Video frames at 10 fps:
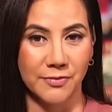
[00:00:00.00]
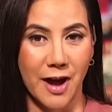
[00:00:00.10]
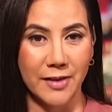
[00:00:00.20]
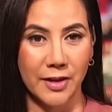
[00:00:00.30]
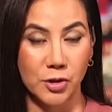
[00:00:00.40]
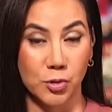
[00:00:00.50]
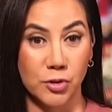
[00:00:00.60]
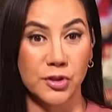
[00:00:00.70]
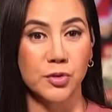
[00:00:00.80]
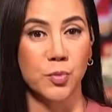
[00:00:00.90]
violate
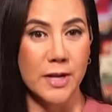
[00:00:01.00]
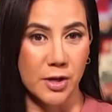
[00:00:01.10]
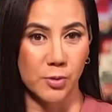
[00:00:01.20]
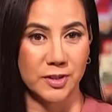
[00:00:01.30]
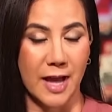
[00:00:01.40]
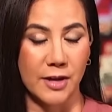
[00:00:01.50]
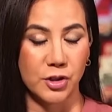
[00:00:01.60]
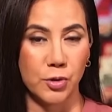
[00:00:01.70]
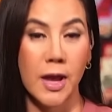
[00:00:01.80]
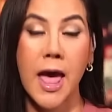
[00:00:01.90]
Georgia's RICO
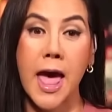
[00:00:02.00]
statute.